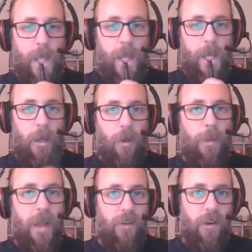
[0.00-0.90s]
Now go
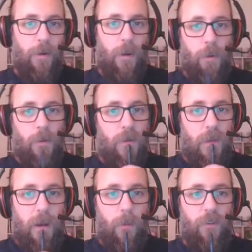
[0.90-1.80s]
back to your notes,
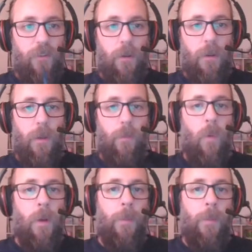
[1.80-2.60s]
and I want you to look up what